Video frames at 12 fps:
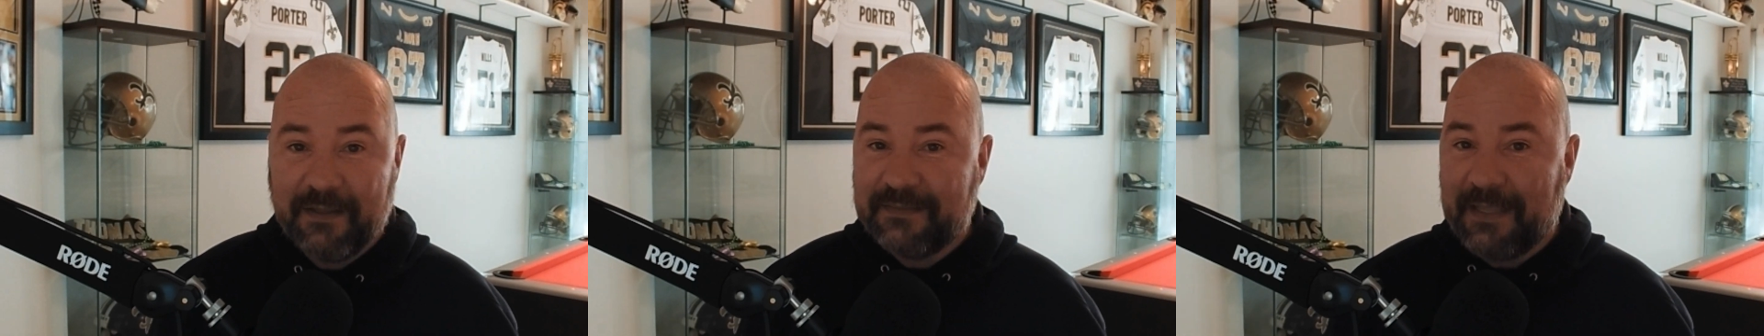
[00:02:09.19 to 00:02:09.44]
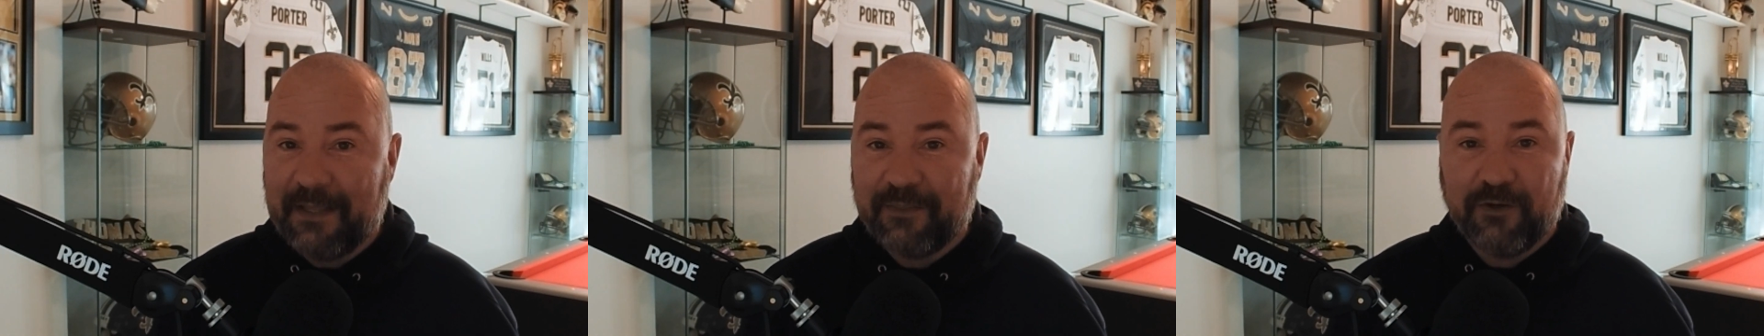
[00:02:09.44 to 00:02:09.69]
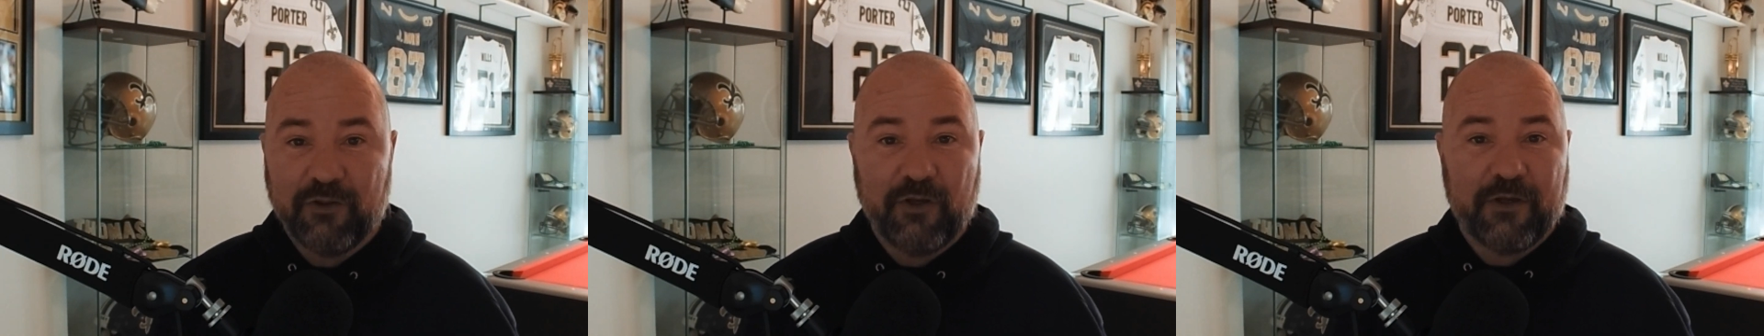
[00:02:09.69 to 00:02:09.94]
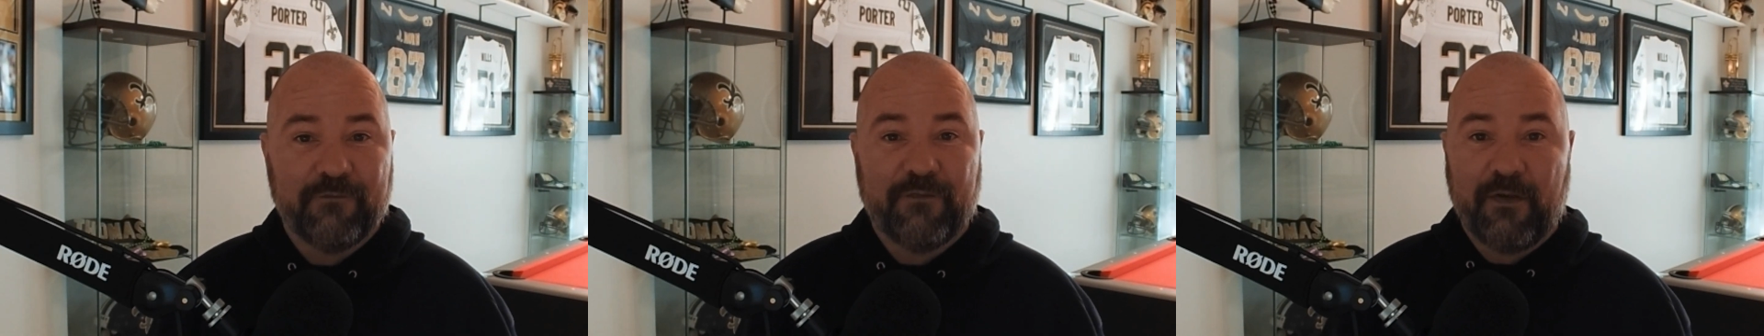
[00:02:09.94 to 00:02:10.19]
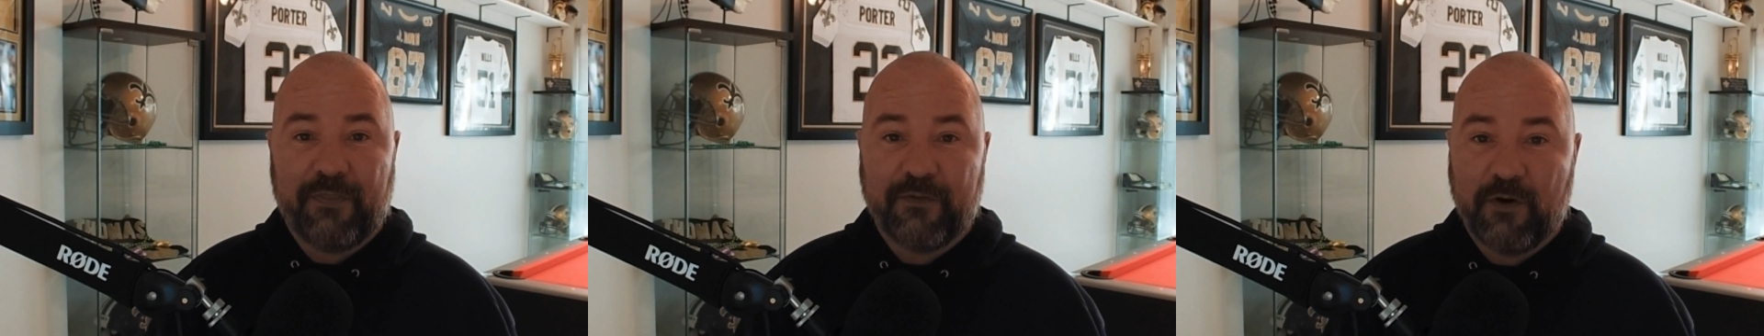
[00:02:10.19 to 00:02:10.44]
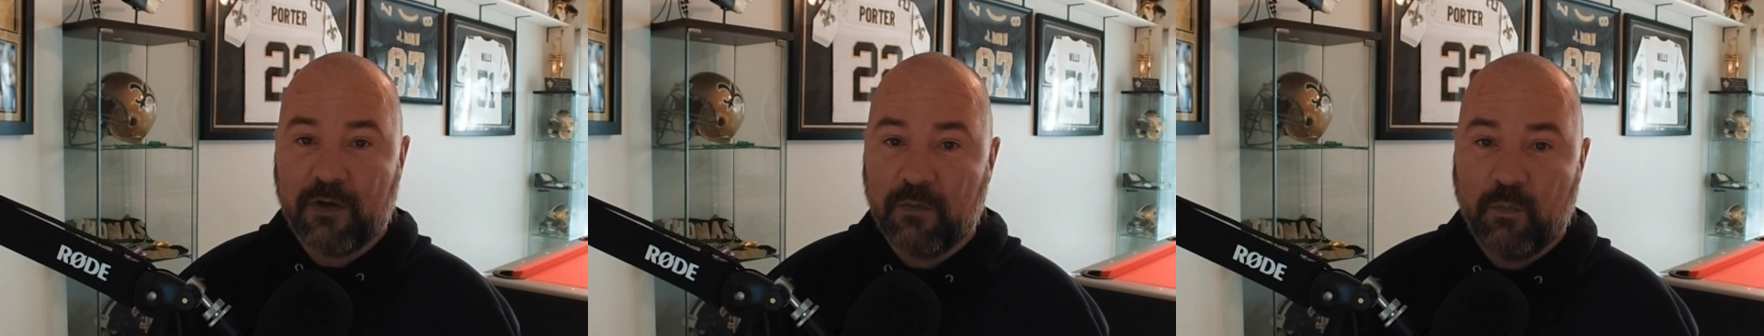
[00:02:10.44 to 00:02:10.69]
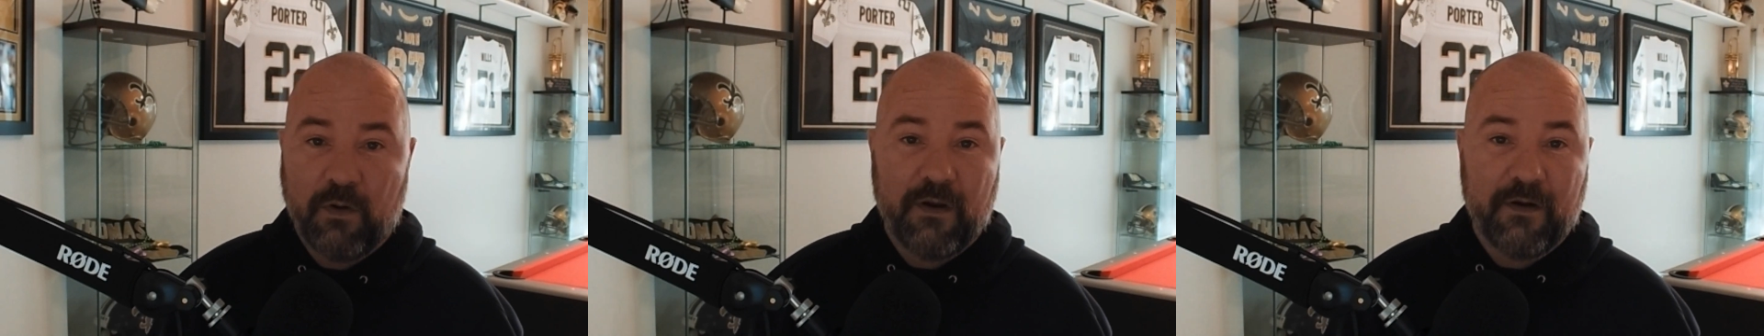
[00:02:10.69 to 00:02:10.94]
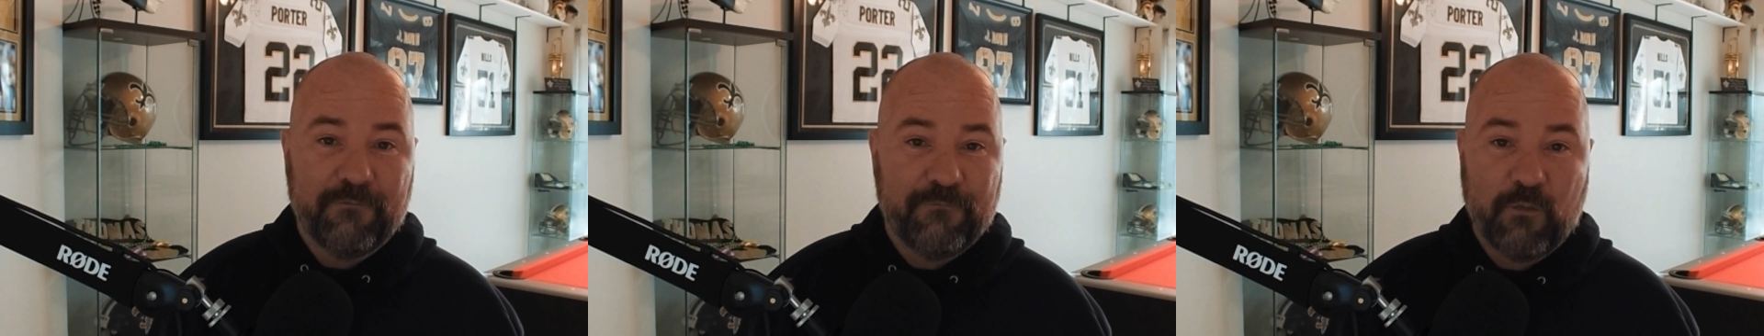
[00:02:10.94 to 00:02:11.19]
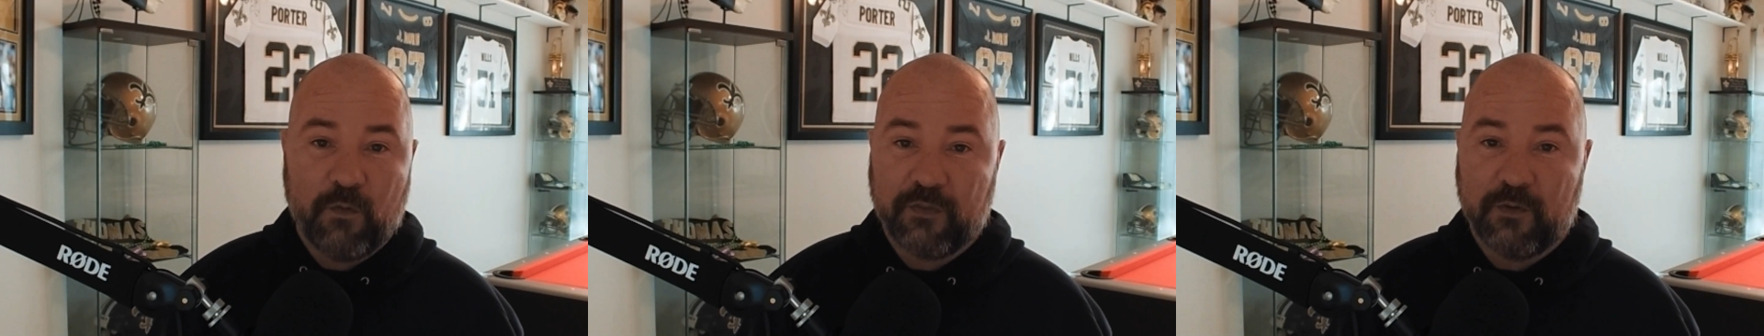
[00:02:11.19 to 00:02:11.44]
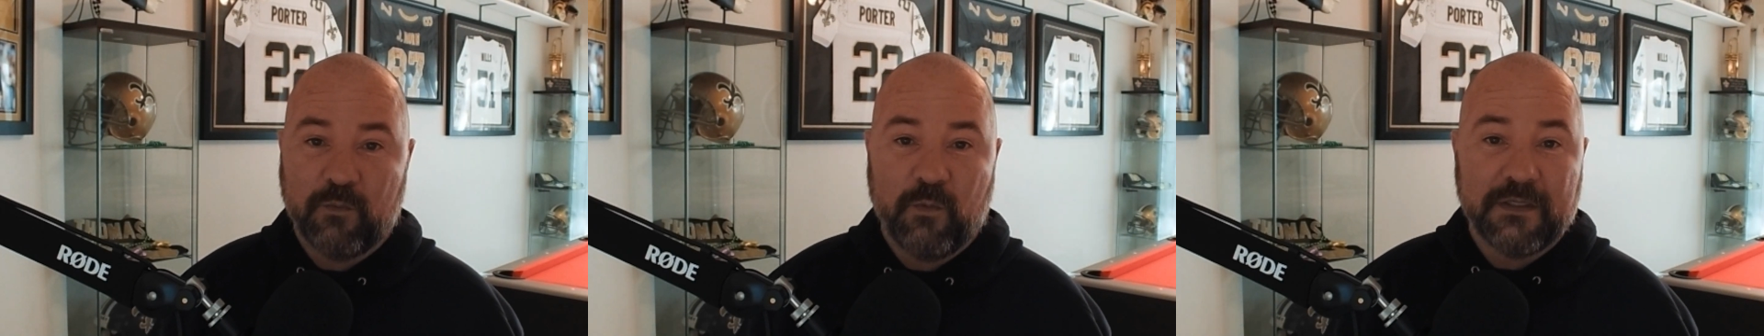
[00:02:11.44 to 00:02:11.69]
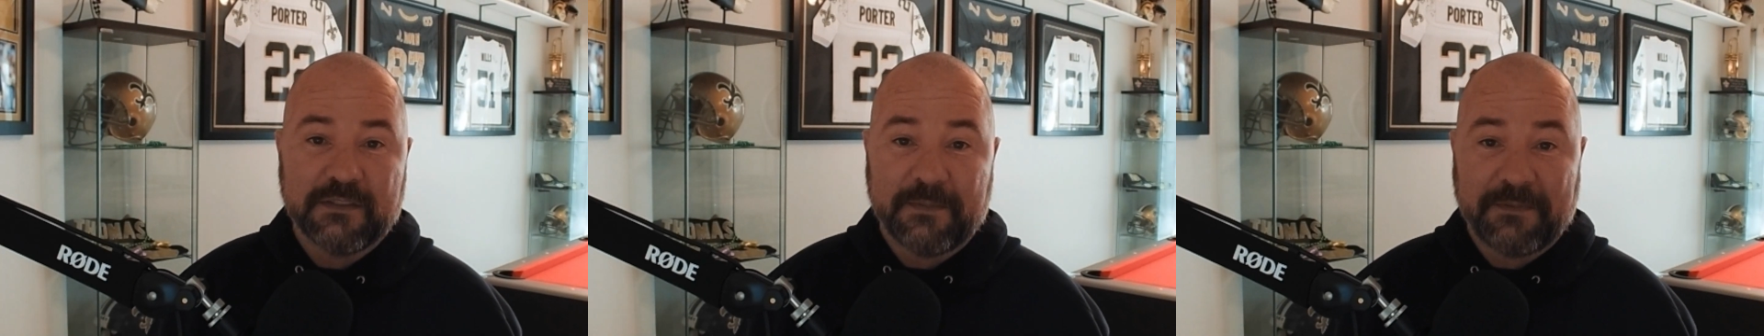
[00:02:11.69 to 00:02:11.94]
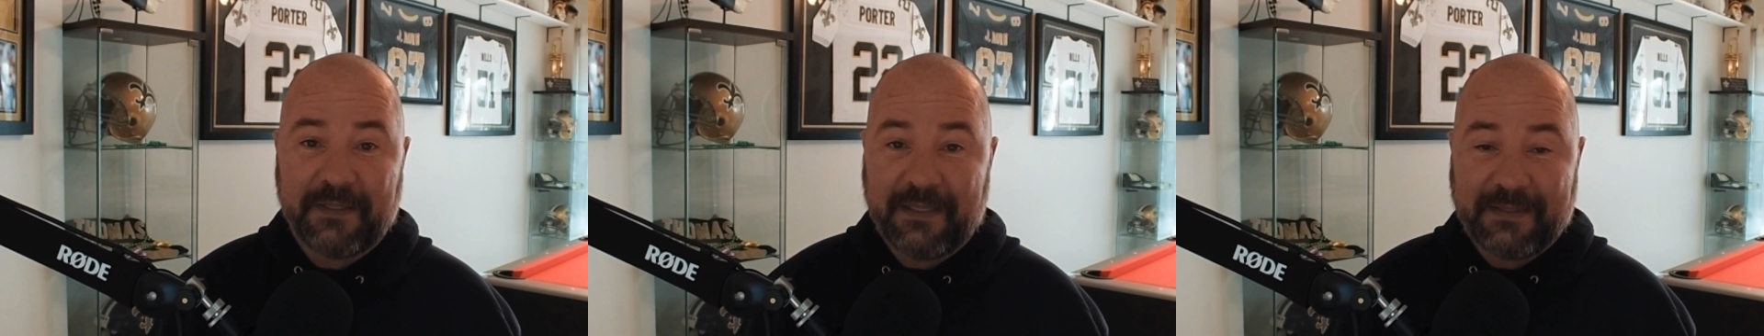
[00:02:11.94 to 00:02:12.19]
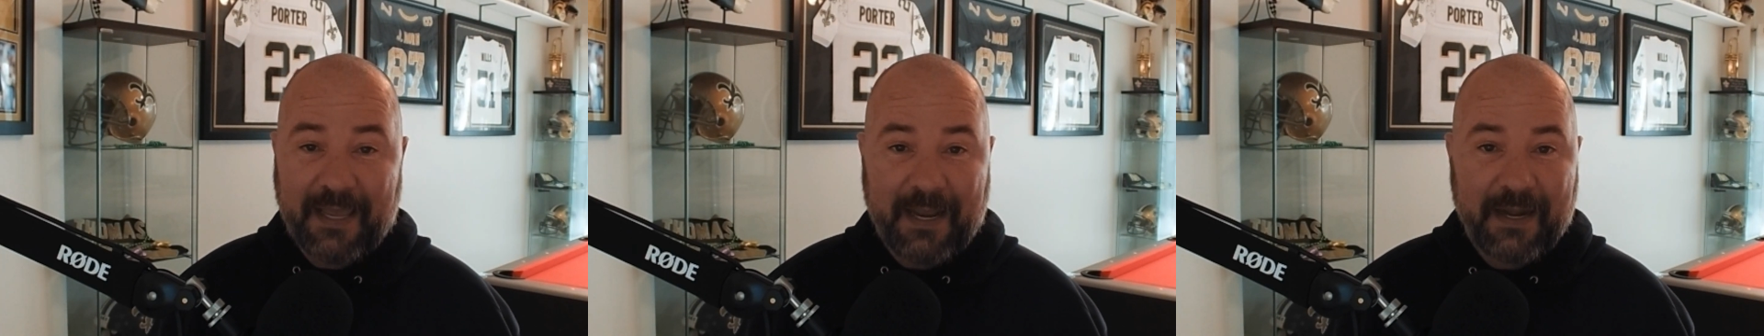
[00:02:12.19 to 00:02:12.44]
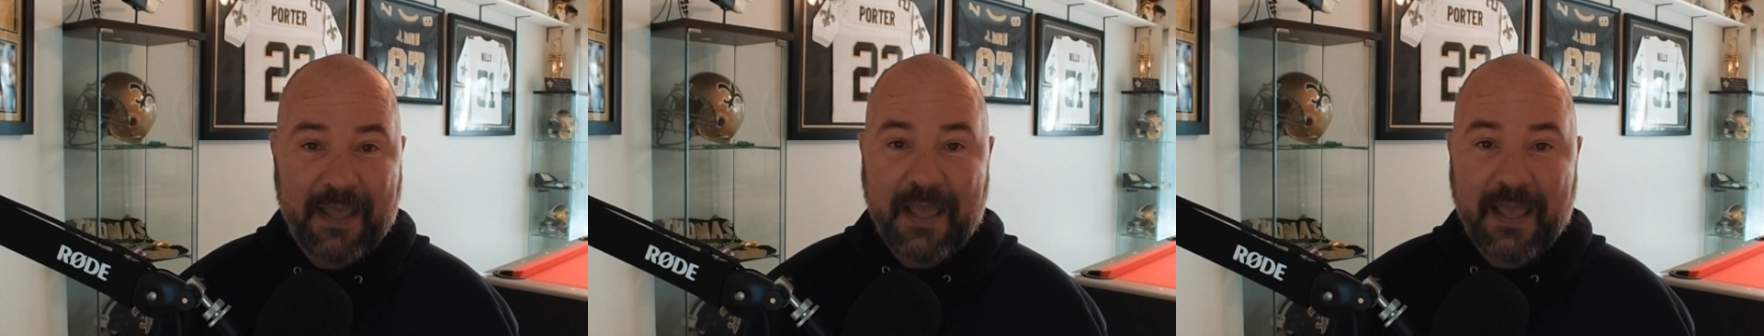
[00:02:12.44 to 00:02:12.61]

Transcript: that they're looking for a third and one, a fourth and one, something like that.